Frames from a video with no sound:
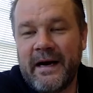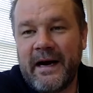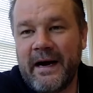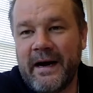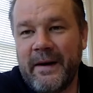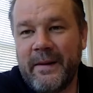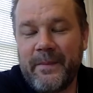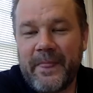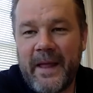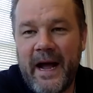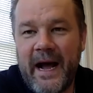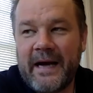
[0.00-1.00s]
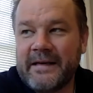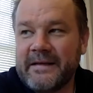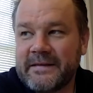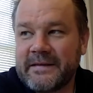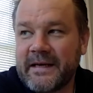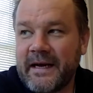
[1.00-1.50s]
Um,
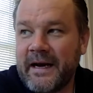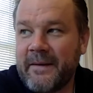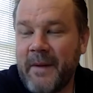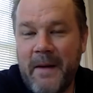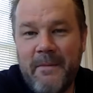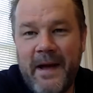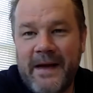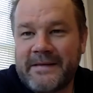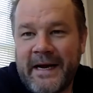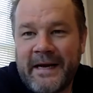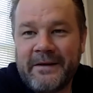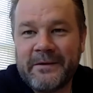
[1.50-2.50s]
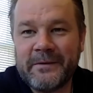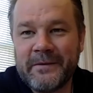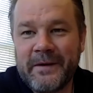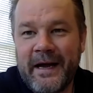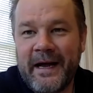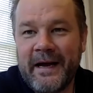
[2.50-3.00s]
and uh, I met Daniel
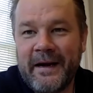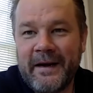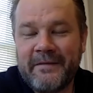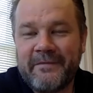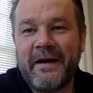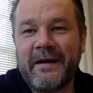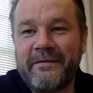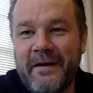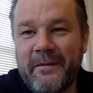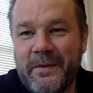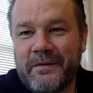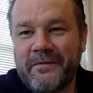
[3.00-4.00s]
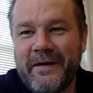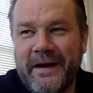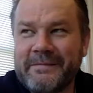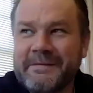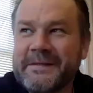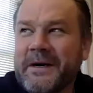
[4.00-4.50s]
uh, at the Frankfurt Book
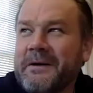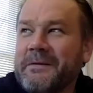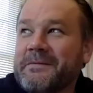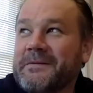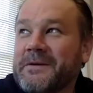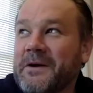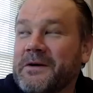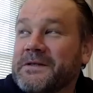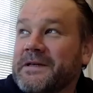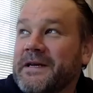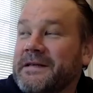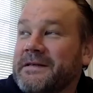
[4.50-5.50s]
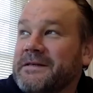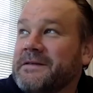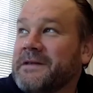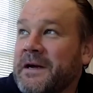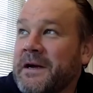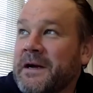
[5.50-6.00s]
Fair. So, gosh, in
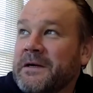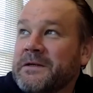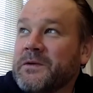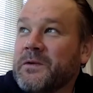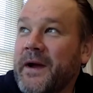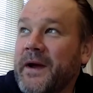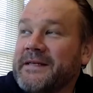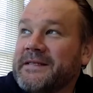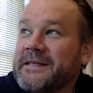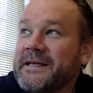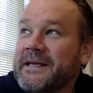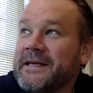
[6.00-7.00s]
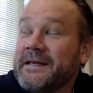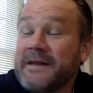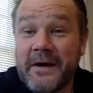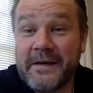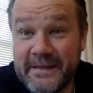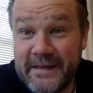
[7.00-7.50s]

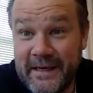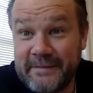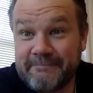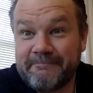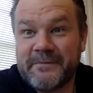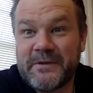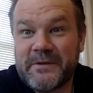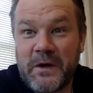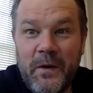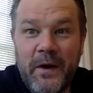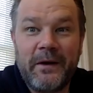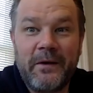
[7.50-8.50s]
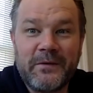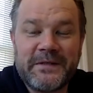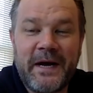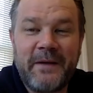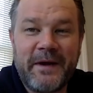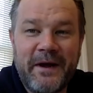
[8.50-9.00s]
2019, so quite a long
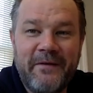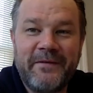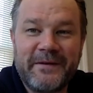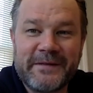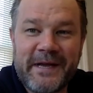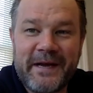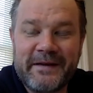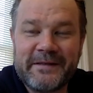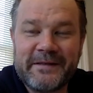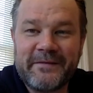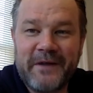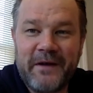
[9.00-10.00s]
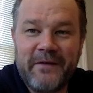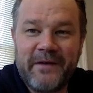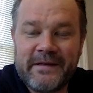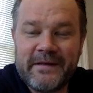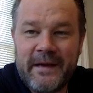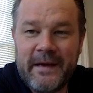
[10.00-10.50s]
time ago, it feels like because of COVID.
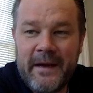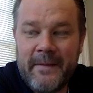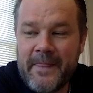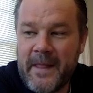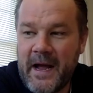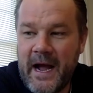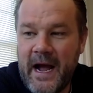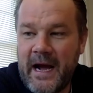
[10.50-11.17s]
Yeah.